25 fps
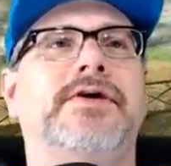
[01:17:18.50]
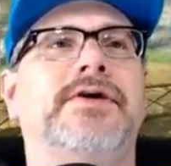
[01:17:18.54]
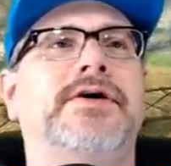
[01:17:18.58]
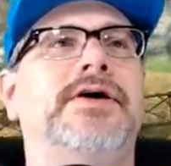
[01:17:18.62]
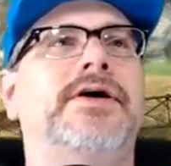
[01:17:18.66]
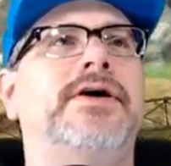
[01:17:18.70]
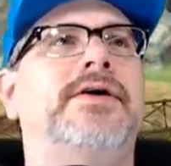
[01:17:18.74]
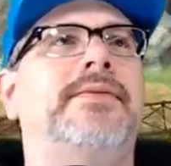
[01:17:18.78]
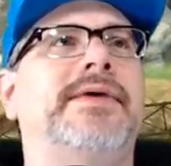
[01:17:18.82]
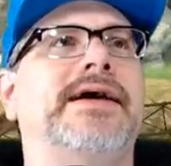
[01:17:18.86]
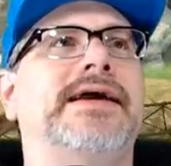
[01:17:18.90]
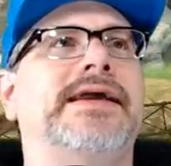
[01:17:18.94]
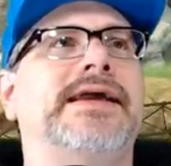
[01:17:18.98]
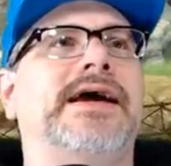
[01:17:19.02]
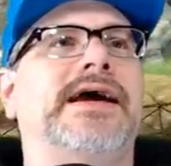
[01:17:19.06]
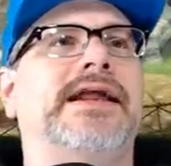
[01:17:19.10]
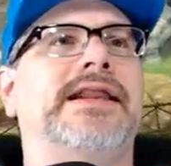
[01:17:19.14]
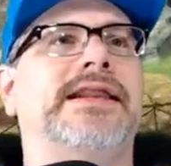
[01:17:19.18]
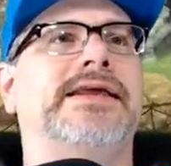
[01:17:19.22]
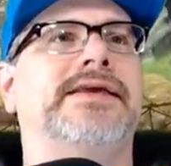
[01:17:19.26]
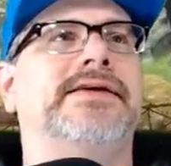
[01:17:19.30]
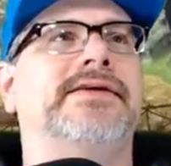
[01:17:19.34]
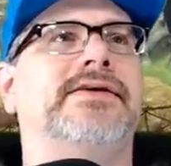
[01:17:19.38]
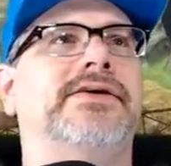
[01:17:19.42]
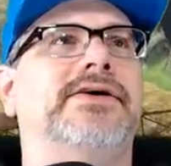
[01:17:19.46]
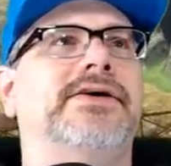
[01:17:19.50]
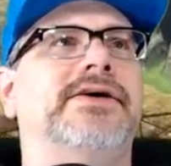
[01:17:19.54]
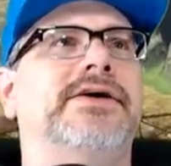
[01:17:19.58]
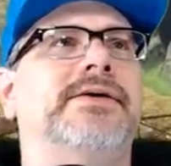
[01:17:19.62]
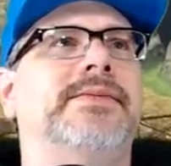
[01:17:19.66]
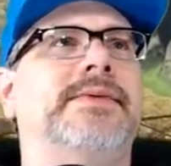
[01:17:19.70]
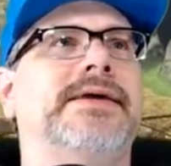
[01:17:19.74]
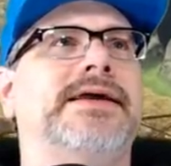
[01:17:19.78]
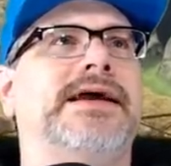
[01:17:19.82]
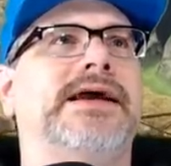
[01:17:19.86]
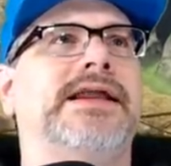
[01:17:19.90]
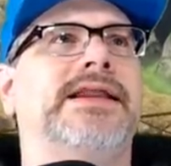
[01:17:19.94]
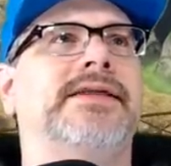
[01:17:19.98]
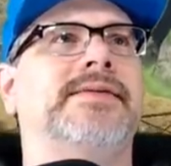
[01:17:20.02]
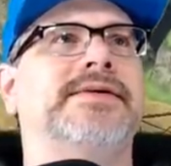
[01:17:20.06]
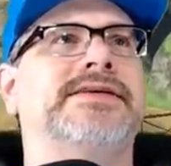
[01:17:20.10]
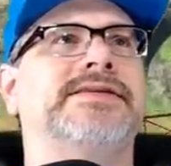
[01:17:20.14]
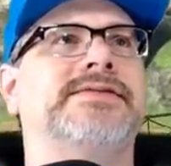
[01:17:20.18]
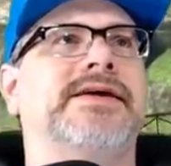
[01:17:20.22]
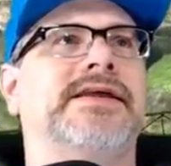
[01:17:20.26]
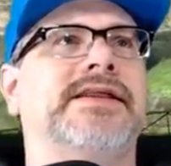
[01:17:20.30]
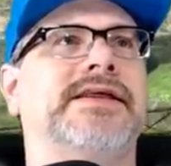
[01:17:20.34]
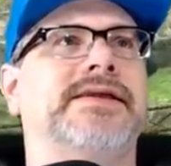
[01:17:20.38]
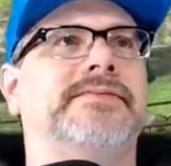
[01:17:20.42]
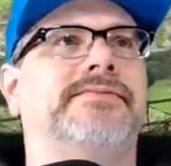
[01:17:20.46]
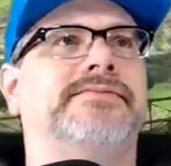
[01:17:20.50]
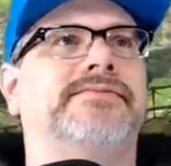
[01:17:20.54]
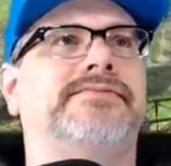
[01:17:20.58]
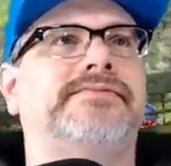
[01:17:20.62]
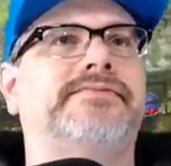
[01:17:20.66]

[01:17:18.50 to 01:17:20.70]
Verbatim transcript: Oh, my golly. Oh, my golly, Miss Holly.